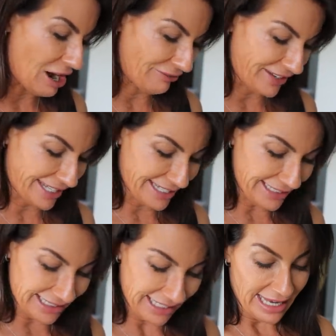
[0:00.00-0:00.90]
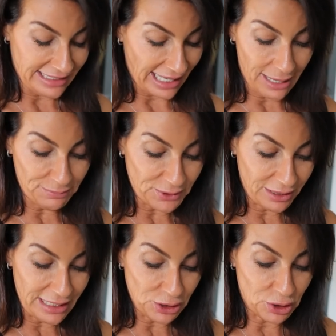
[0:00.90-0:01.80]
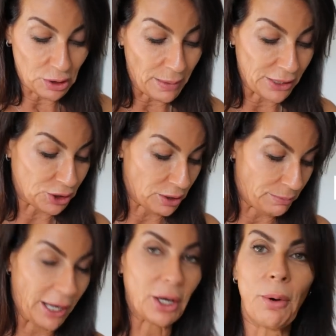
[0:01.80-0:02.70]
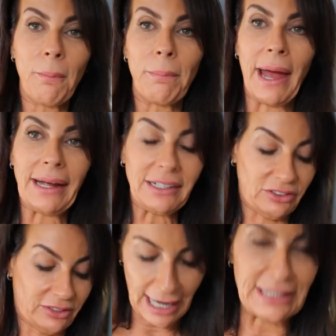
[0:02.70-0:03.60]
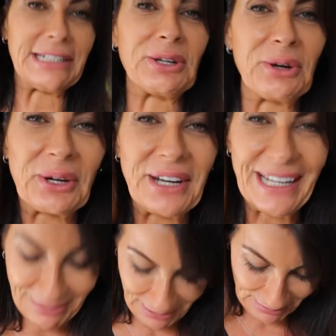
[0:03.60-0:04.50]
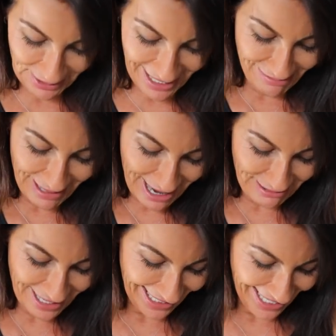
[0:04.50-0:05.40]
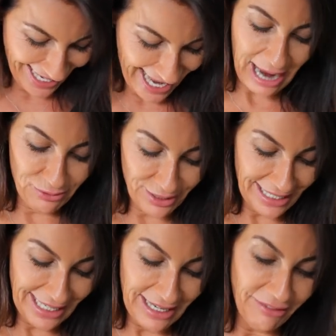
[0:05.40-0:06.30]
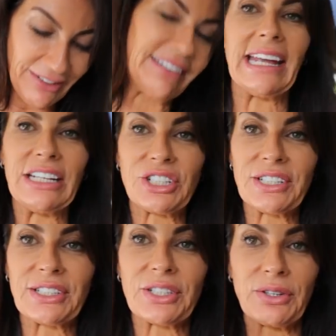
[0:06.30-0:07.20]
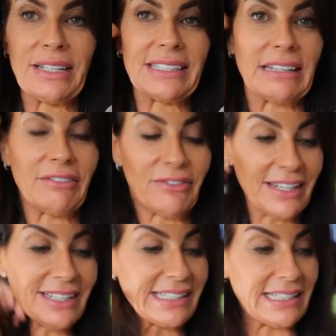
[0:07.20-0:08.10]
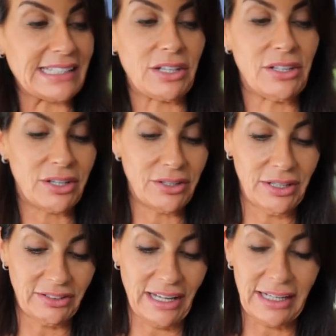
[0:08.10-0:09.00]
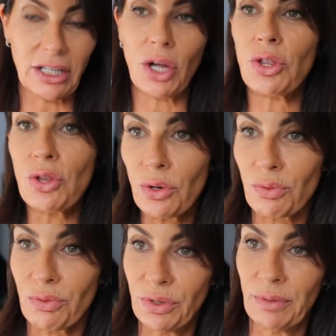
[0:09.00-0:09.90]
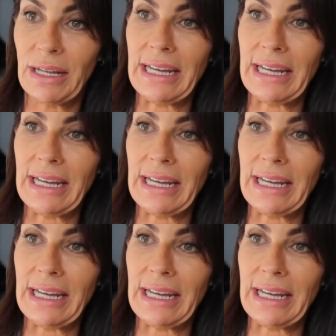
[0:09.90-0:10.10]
loving it. It's absolutely super, super compact. I didn't organize properly, but I will. I really love it. It's just so easy. This is gonna take no room